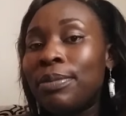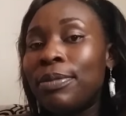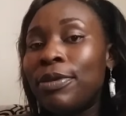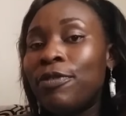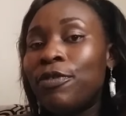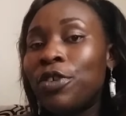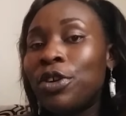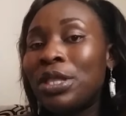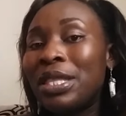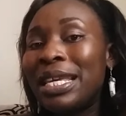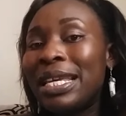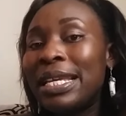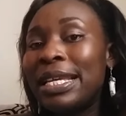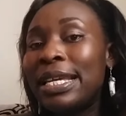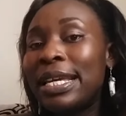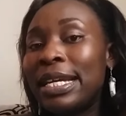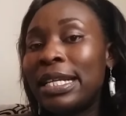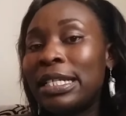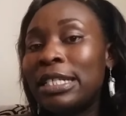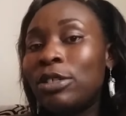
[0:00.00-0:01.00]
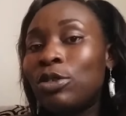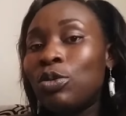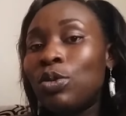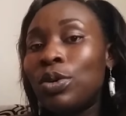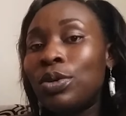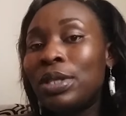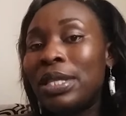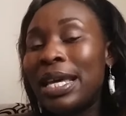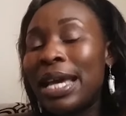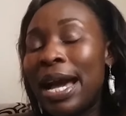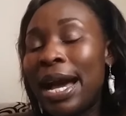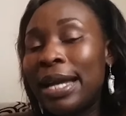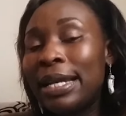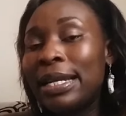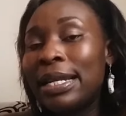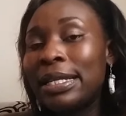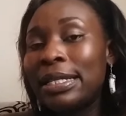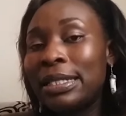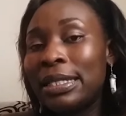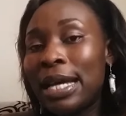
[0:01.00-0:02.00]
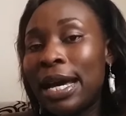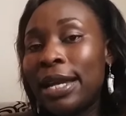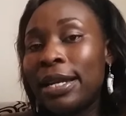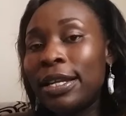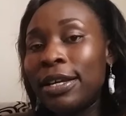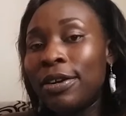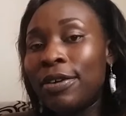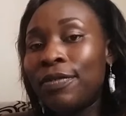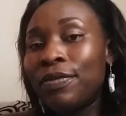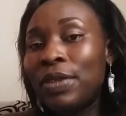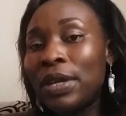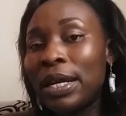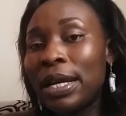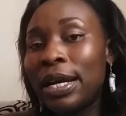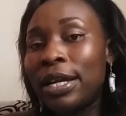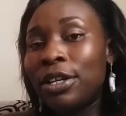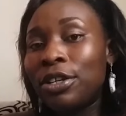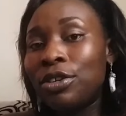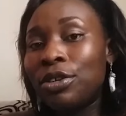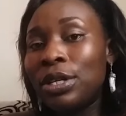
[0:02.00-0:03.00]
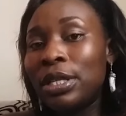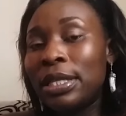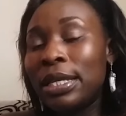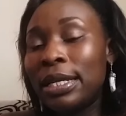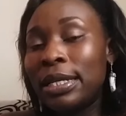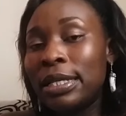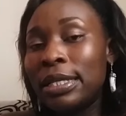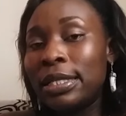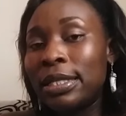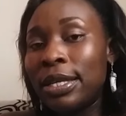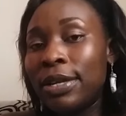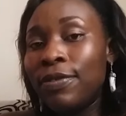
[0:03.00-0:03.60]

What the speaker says: before they get to the understanding of the country, that is,